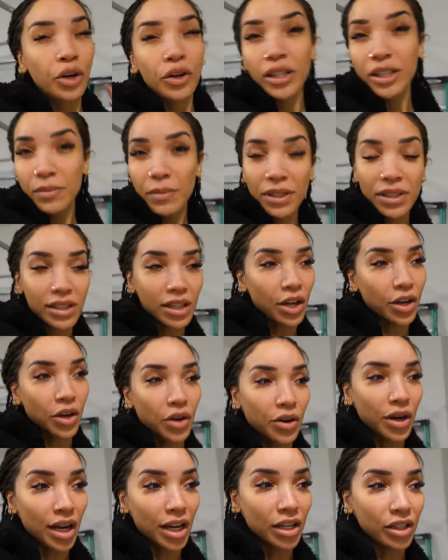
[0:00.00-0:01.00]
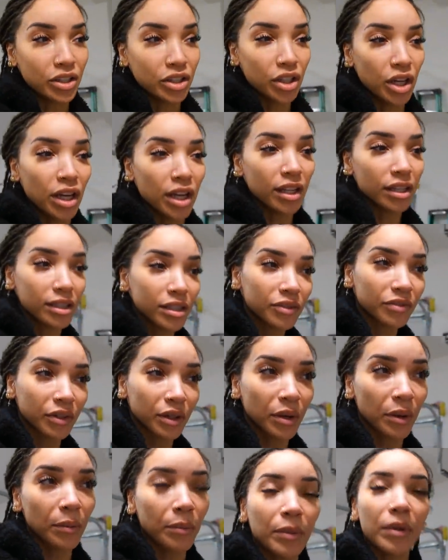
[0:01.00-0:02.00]
Christmas decorations
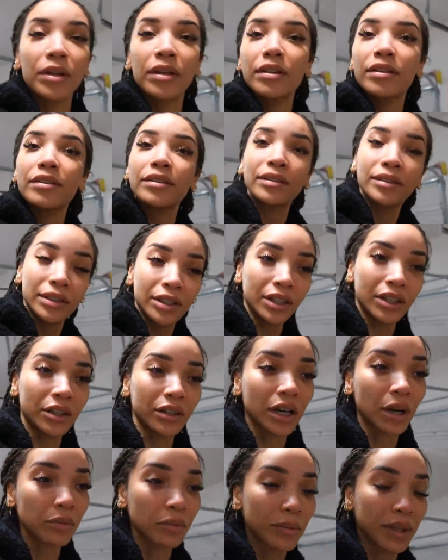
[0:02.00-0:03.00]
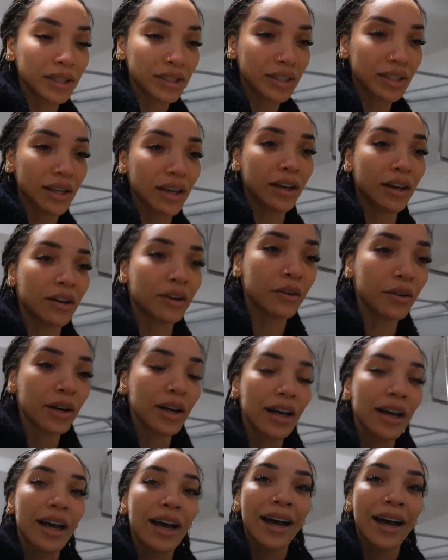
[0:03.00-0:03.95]
from you know, a couple months ago,